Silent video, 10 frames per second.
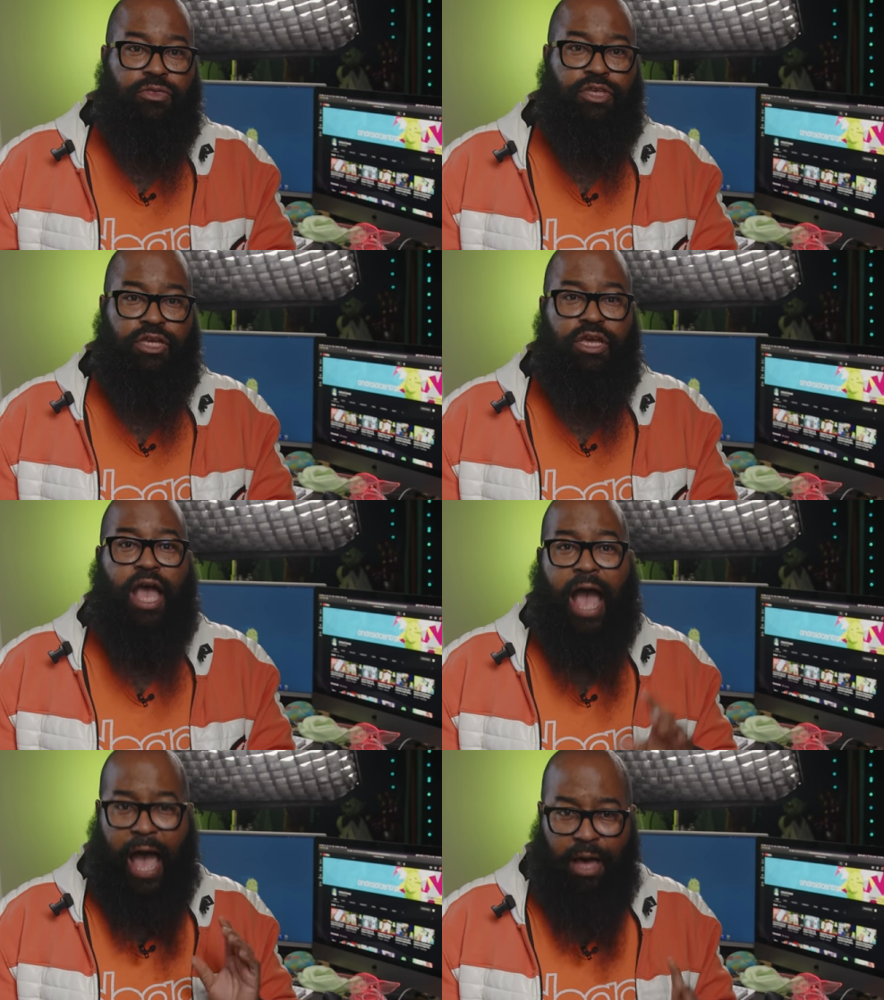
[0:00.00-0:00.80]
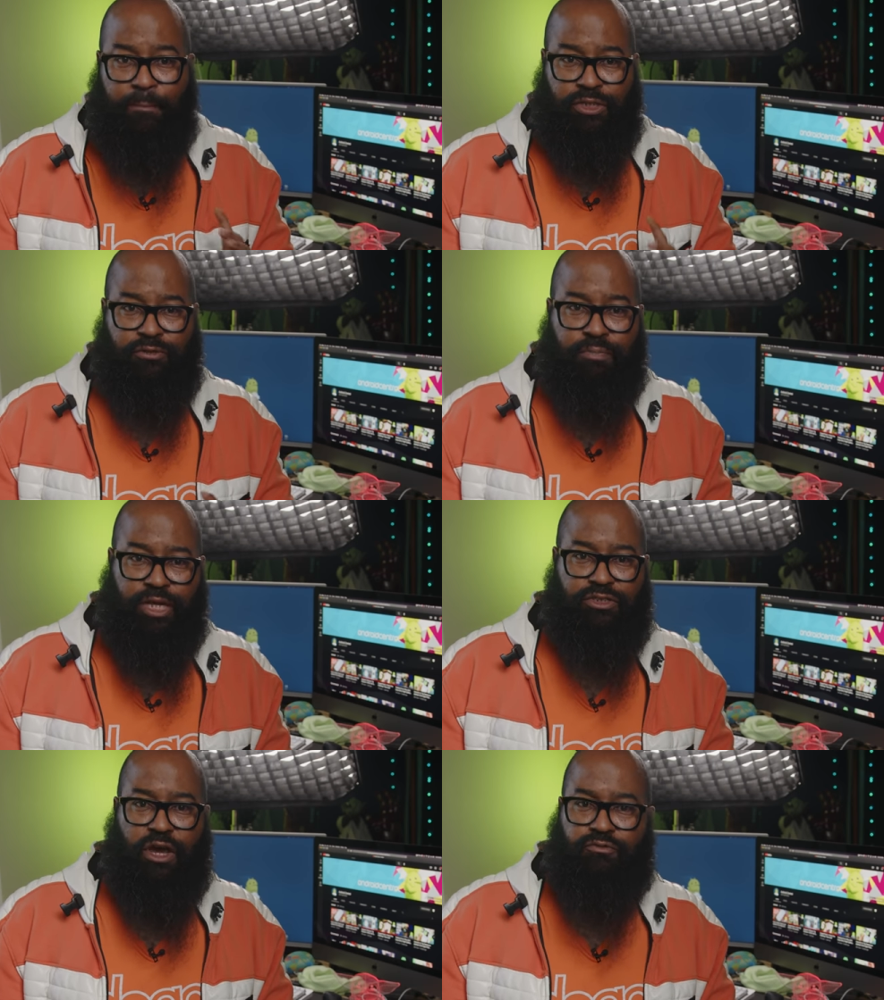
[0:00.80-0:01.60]
The Atmos
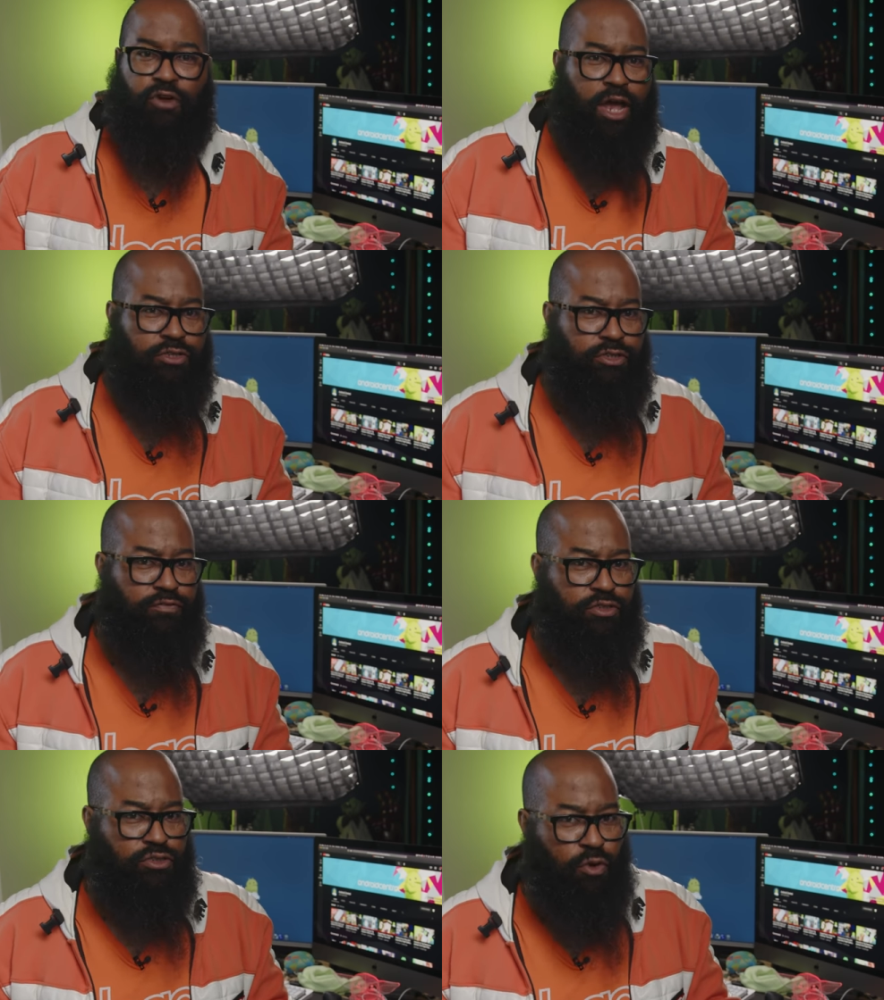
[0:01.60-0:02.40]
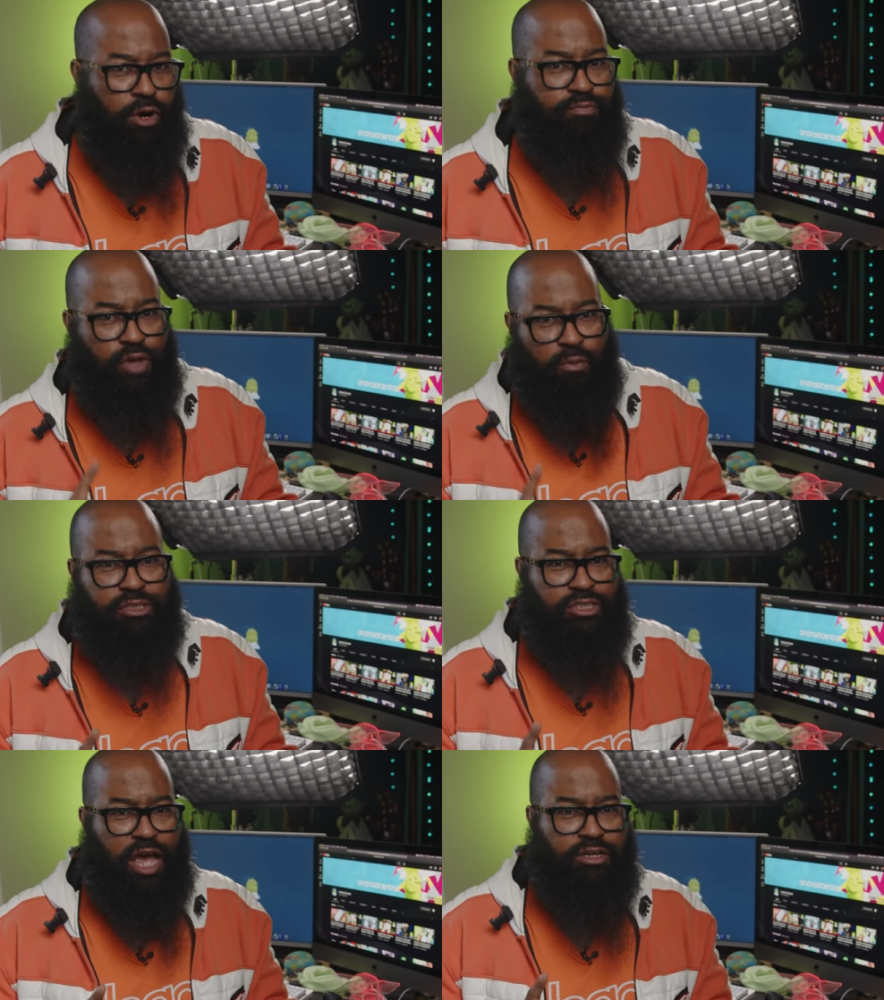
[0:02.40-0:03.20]
mix of Riders of the Storm, though
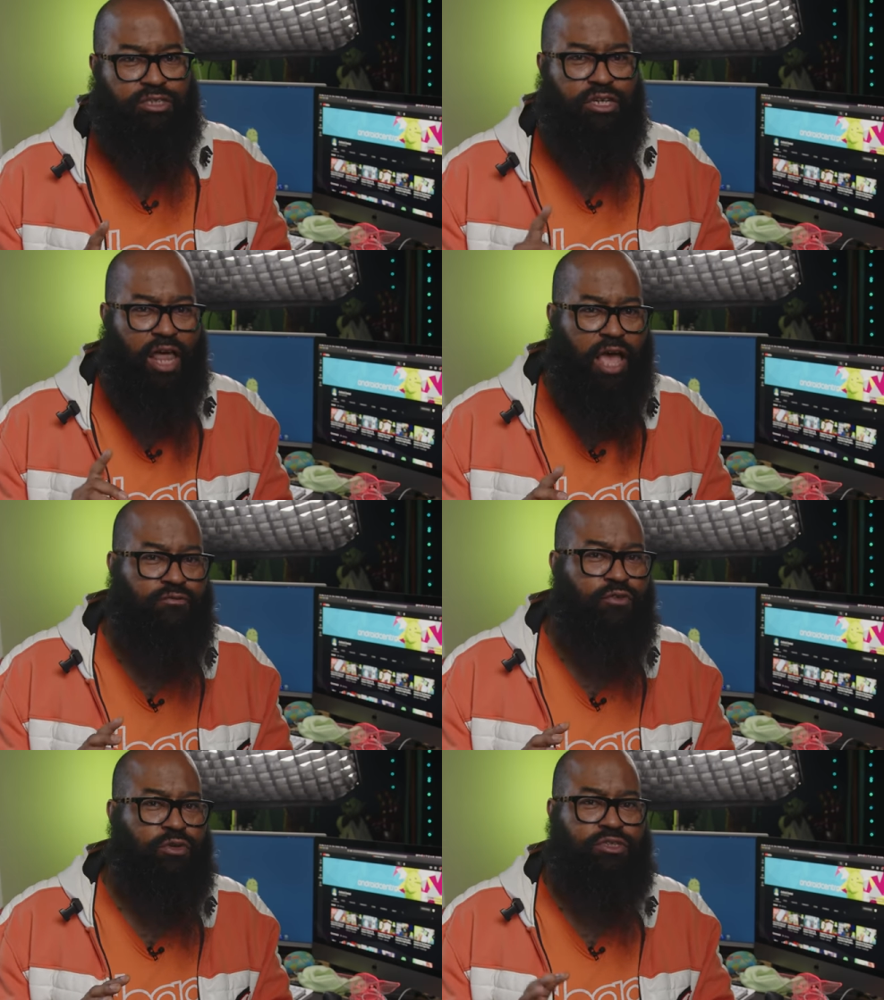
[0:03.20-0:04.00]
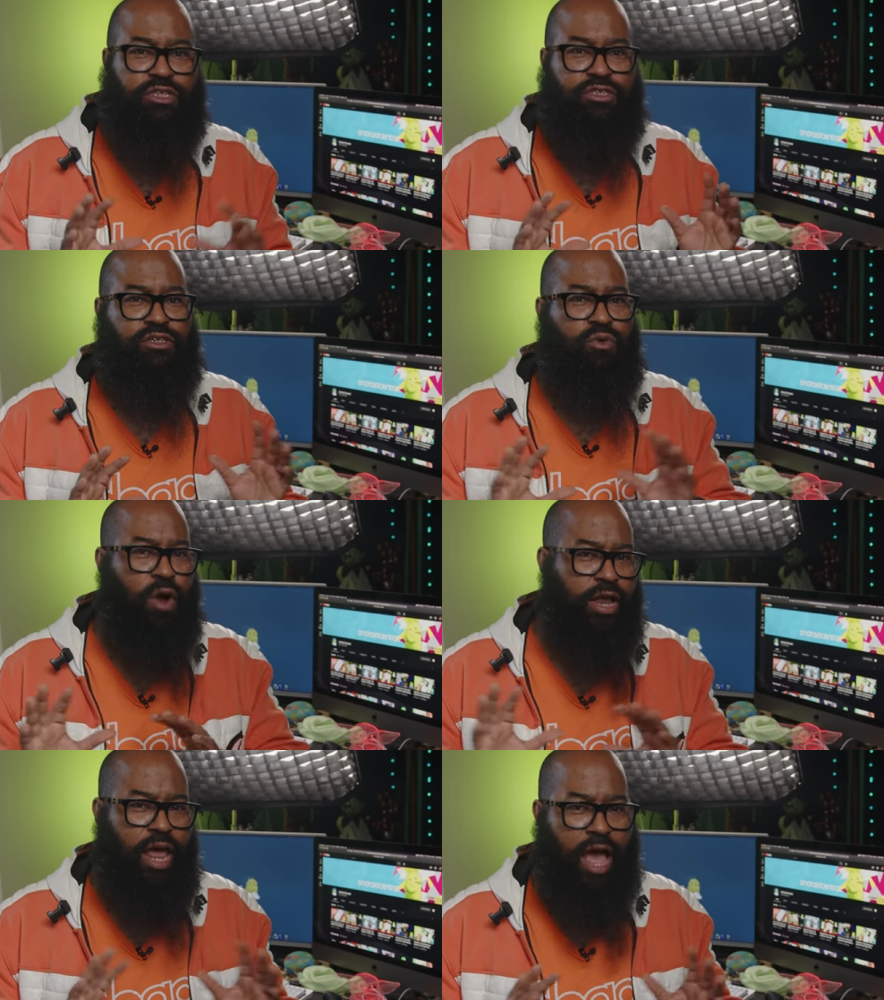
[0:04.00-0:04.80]
it sounded delightful, didn't
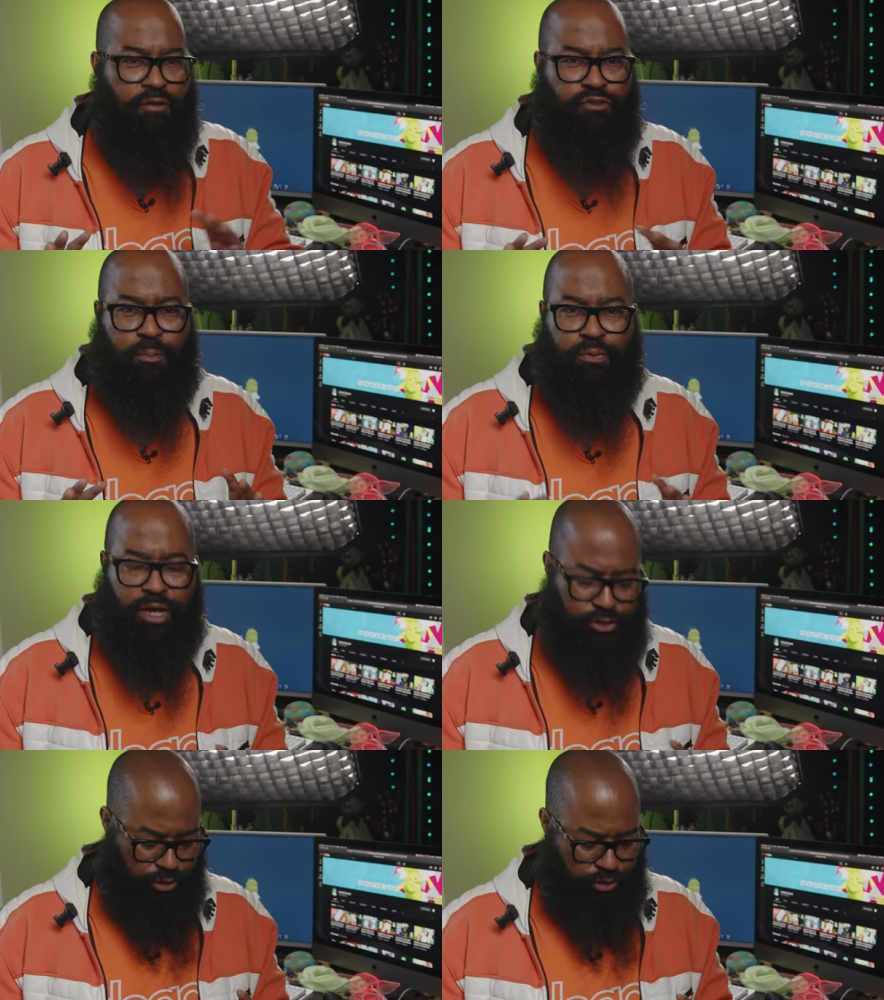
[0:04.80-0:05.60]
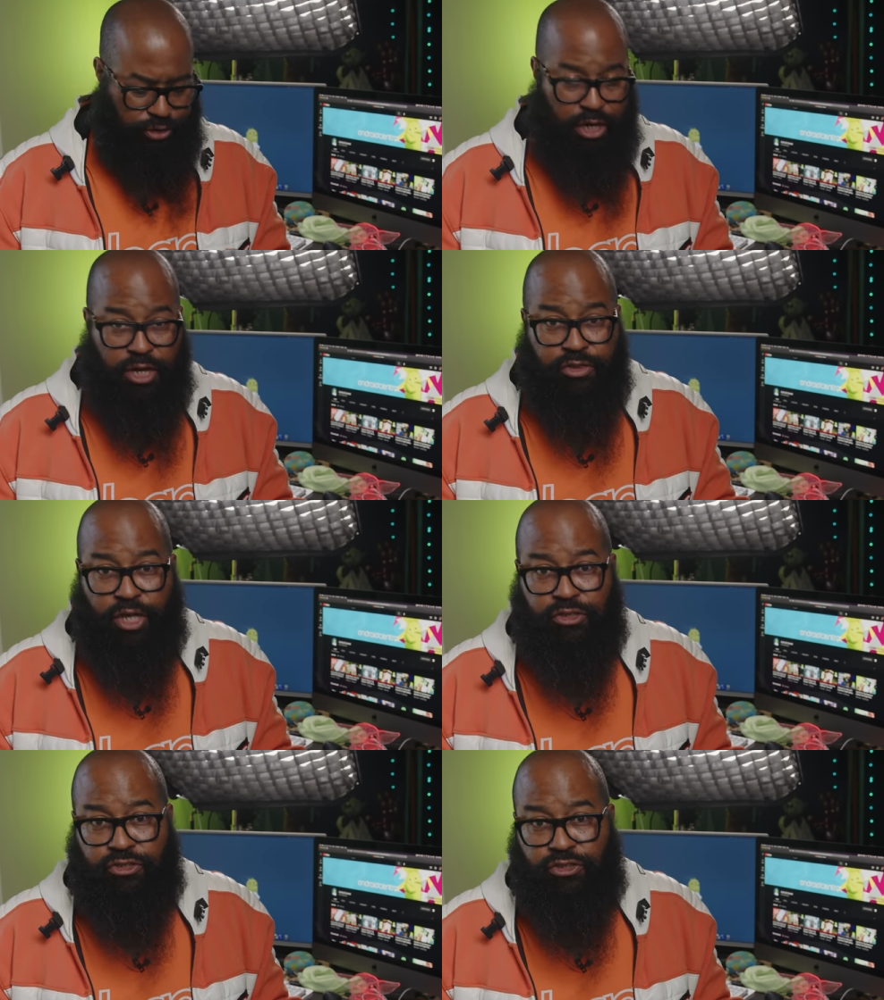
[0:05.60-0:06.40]
quite have the presence
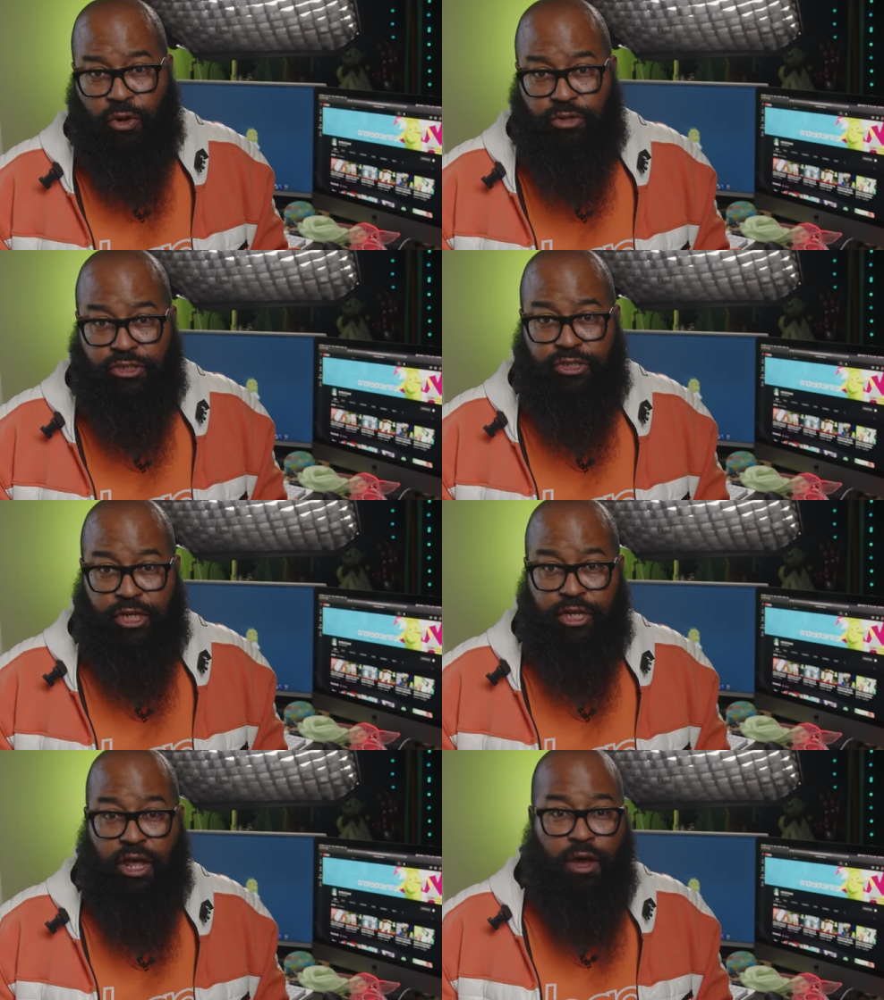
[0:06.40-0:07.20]
that the Sonys did.